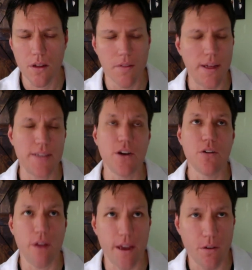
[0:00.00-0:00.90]
That's a
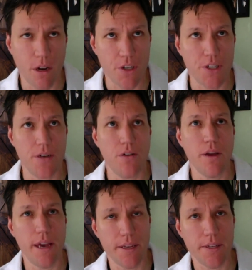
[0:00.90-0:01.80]
great question.
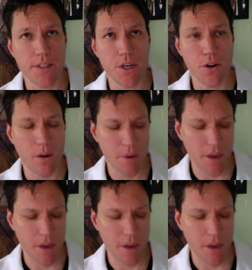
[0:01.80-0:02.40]
Okay, so I'm going to